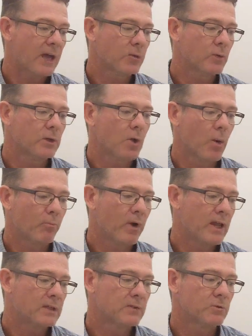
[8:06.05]
Accurate
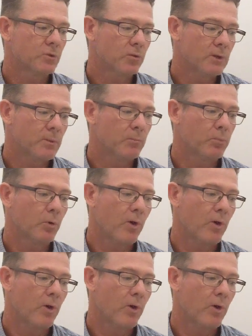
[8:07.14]
Comprehensive Treatment